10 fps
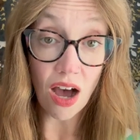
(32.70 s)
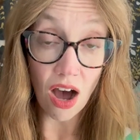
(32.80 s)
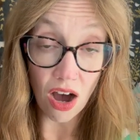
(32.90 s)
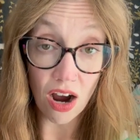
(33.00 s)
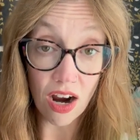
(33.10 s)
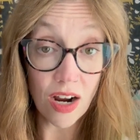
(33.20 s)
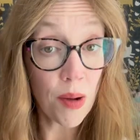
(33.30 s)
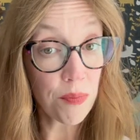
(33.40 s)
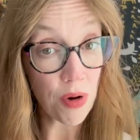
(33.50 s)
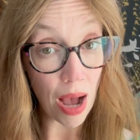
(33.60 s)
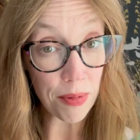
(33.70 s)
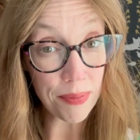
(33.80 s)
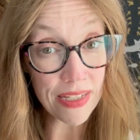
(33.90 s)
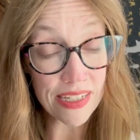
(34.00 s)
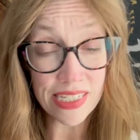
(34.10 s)
are
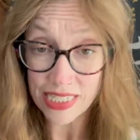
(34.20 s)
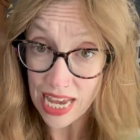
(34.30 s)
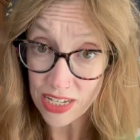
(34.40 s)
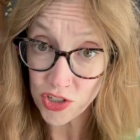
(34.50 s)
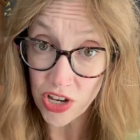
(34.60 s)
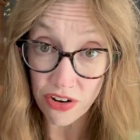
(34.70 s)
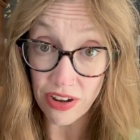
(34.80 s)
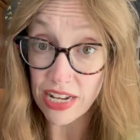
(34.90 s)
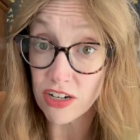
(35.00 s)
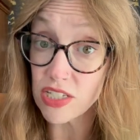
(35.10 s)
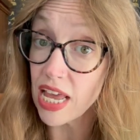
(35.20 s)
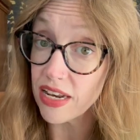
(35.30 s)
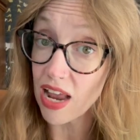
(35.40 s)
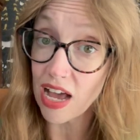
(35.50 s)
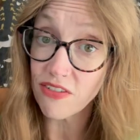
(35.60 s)
probabilistic text generators
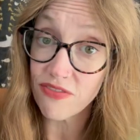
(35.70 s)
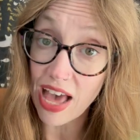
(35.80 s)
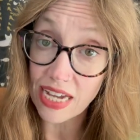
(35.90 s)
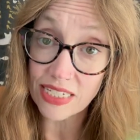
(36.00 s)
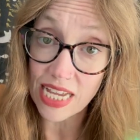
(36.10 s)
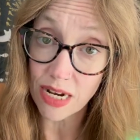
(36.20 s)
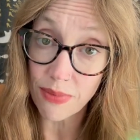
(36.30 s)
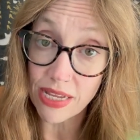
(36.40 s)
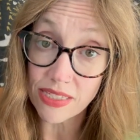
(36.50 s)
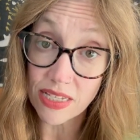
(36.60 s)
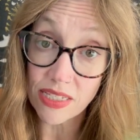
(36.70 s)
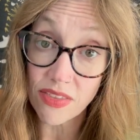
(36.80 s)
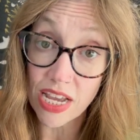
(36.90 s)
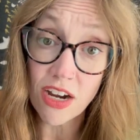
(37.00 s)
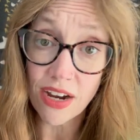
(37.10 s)
and not fact databases,
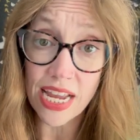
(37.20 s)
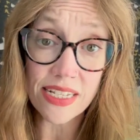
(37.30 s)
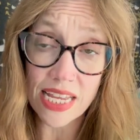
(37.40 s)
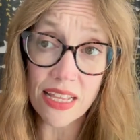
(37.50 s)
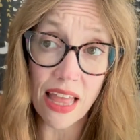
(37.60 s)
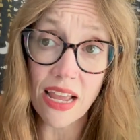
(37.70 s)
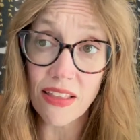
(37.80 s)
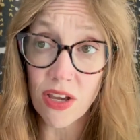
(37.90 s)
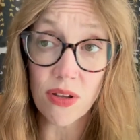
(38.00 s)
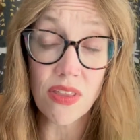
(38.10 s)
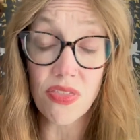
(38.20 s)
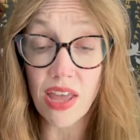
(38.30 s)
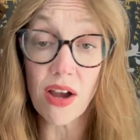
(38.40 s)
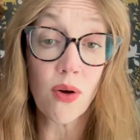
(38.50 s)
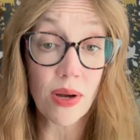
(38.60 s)
there is a likelihood that
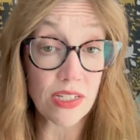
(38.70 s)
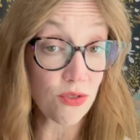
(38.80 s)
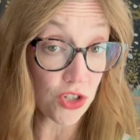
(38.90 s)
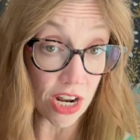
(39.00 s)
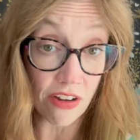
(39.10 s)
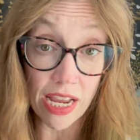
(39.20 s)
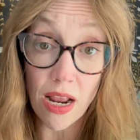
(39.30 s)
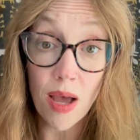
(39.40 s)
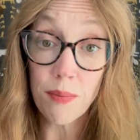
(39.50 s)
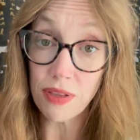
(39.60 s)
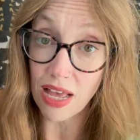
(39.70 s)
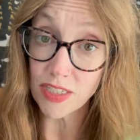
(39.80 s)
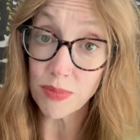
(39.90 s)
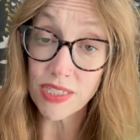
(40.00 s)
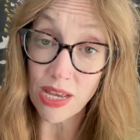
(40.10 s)
they are going to generate
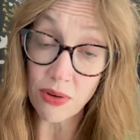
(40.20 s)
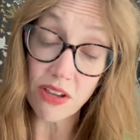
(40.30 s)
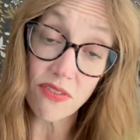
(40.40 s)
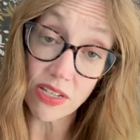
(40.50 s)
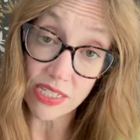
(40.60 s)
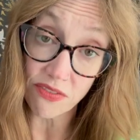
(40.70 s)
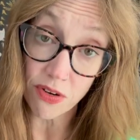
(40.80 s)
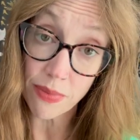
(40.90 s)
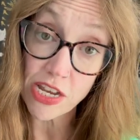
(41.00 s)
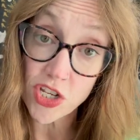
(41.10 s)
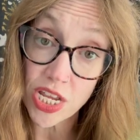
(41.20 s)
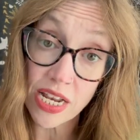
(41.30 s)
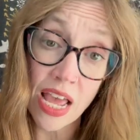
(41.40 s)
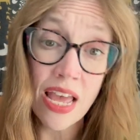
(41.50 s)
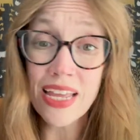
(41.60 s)
plausible sounding false
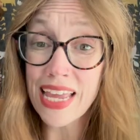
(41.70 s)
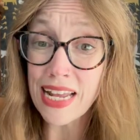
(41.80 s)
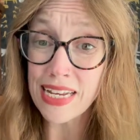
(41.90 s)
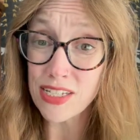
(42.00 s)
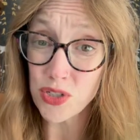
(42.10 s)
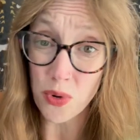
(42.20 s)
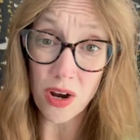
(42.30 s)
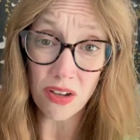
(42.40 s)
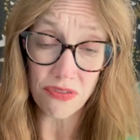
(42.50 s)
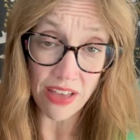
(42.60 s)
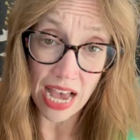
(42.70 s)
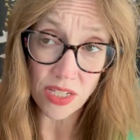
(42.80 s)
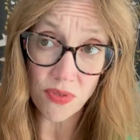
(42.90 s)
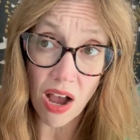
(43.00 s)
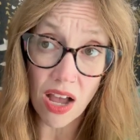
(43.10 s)
information, get historical
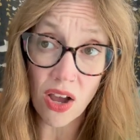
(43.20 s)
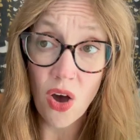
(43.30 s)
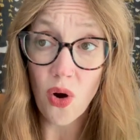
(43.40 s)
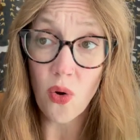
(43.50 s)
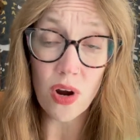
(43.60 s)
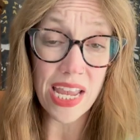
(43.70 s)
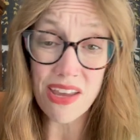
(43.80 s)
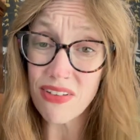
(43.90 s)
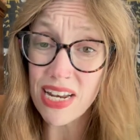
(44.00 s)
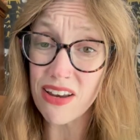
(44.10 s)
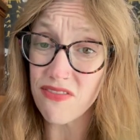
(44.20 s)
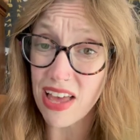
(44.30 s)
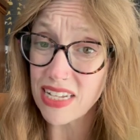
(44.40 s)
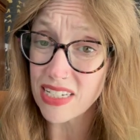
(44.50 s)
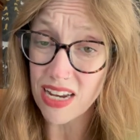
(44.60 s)
facts wrong, or even
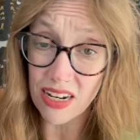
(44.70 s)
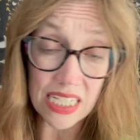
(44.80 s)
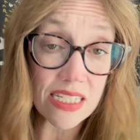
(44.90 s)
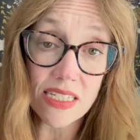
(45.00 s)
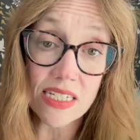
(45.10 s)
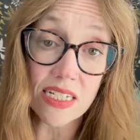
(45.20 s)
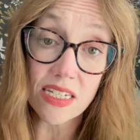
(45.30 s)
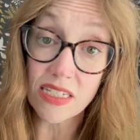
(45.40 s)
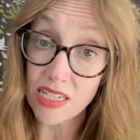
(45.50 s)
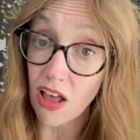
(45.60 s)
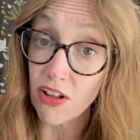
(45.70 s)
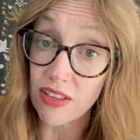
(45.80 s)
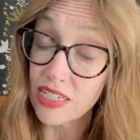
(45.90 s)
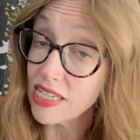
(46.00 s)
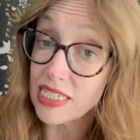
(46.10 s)
invent non existent
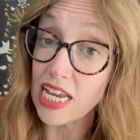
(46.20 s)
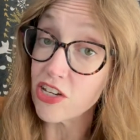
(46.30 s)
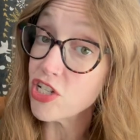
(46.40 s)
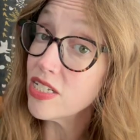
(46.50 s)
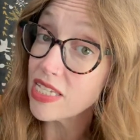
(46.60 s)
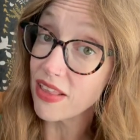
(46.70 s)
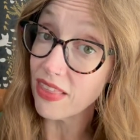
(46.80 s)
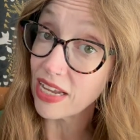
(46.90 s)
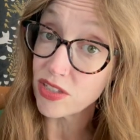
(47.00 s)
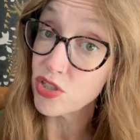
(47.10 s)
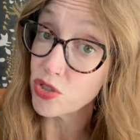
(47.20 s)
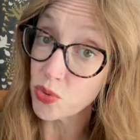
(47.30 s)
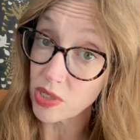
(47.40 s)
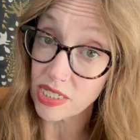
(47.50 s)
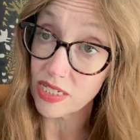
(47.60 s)
scholarly citations and links to
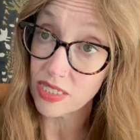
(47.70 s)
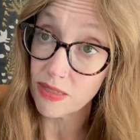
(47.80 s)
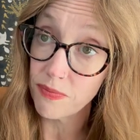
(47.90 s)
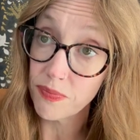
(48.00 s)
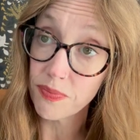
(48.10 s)
sources.